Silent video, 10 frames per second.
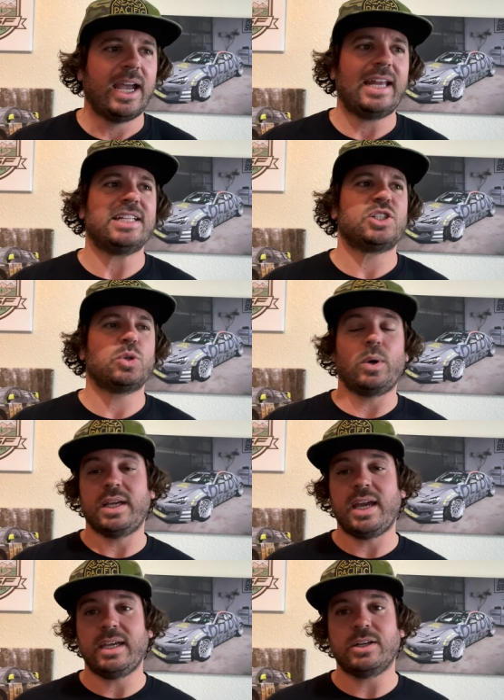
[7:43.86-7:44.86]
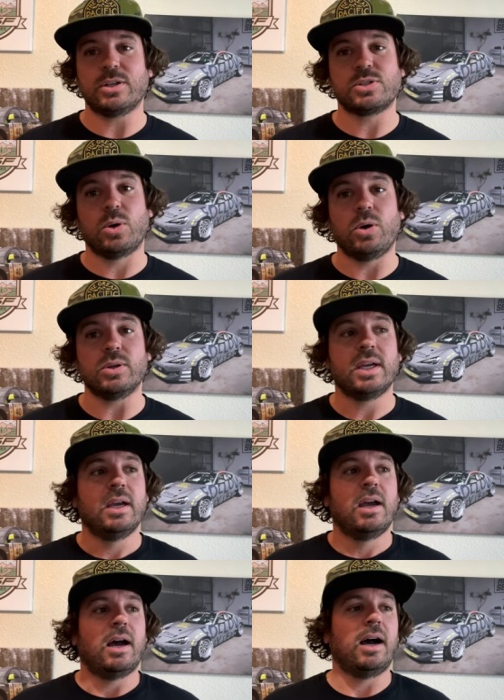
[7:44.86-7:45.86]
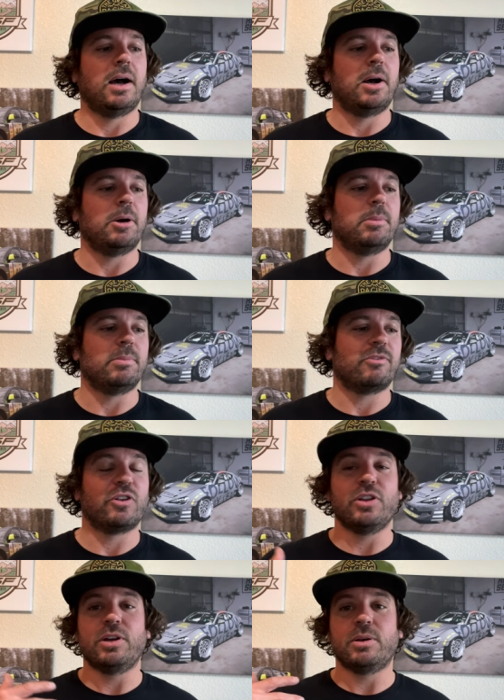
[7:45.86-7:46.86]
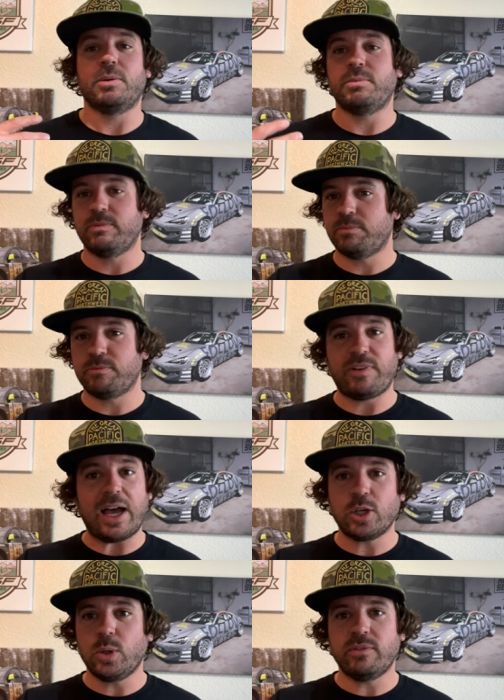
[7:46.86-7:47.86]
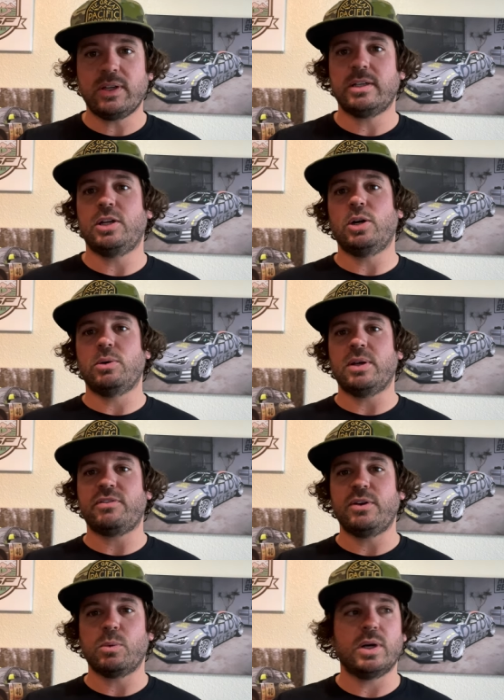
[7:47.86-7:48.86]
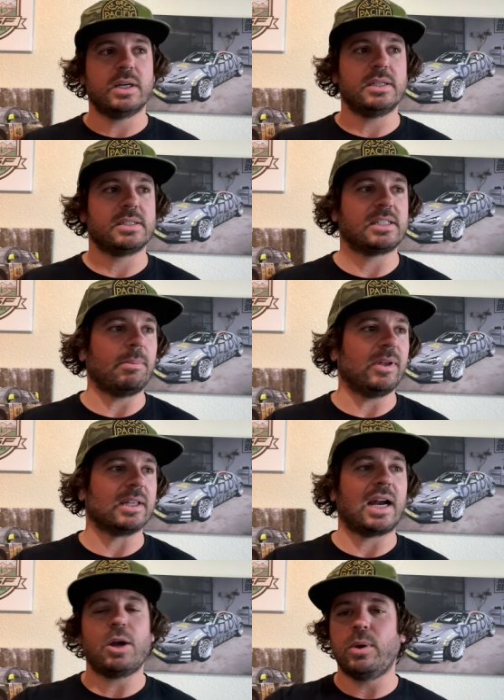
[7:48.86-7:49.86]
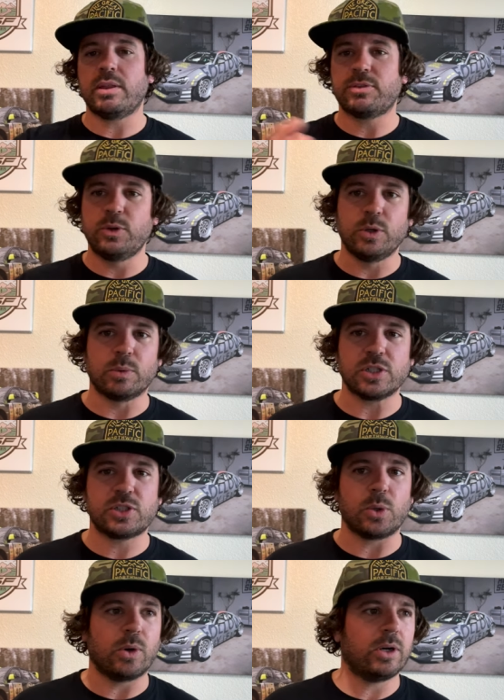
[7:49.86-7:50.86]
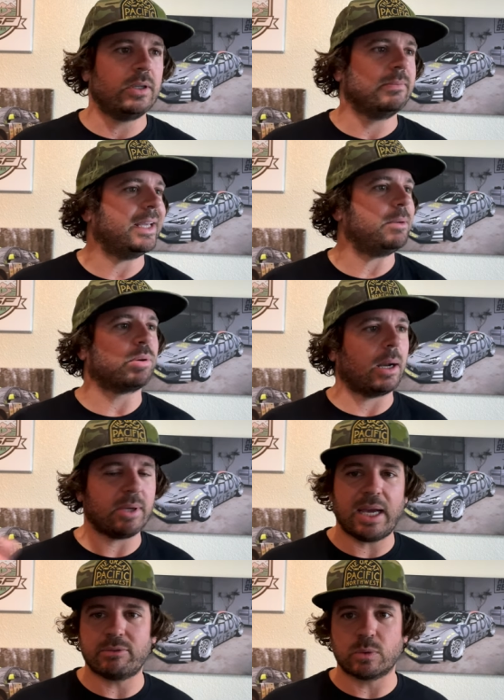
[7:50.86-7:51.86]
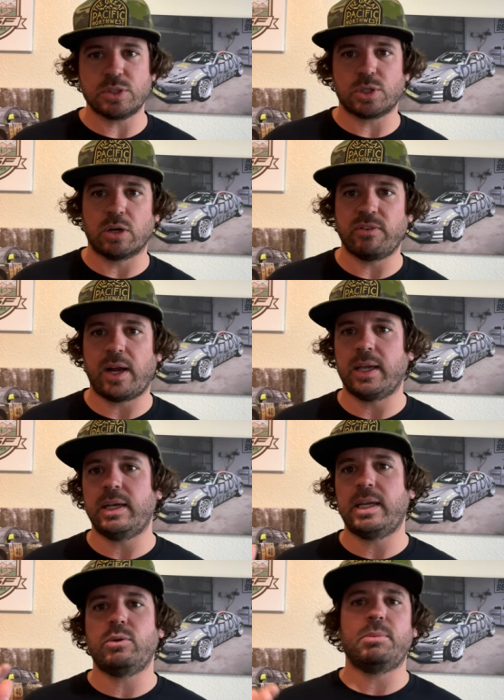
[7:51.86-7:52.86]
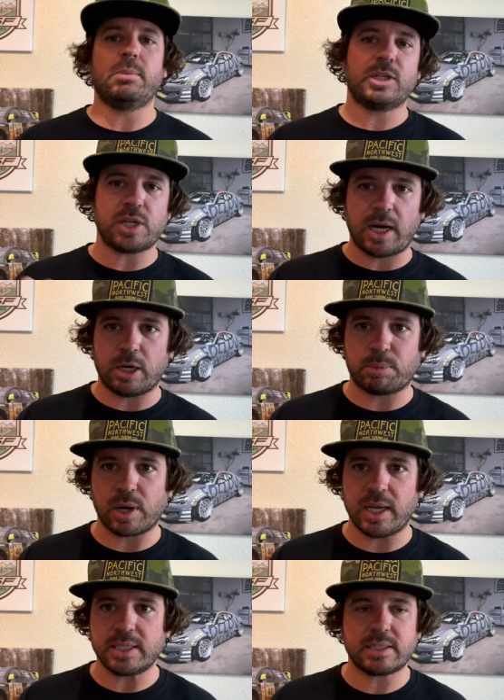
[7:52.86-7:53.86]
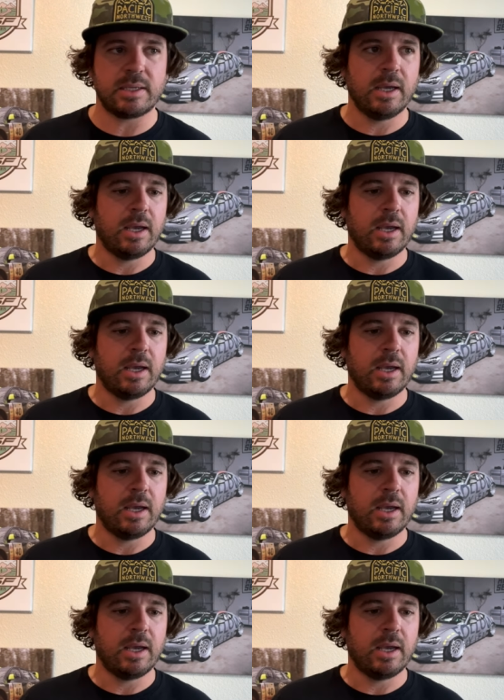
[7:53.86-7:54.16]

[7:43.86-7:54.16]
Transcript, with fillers: and it's 28 years old. Um, for the value of it, you know, if it was something that I went through and restored, it'd probably have a reserve on it. It would be much higher priced,